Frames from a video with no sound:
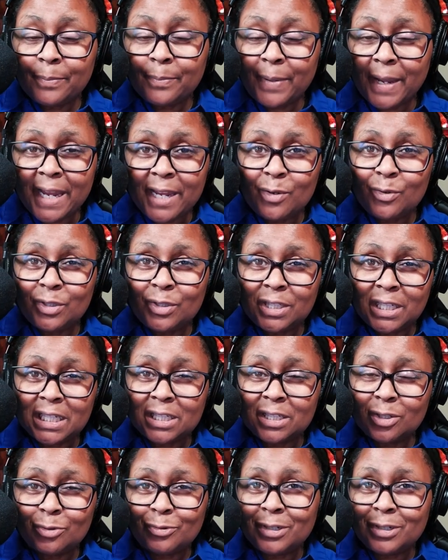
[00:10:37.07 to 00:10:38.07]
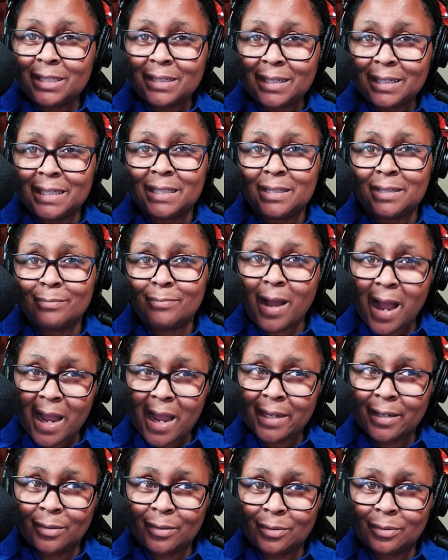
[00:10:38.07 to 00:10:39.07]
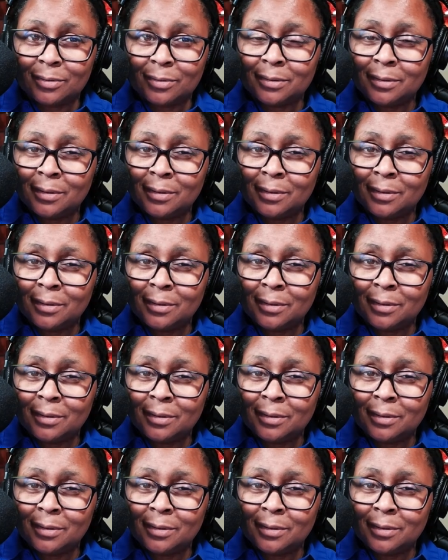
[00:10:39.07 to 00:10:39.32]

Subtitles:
pay you 63 cents a mile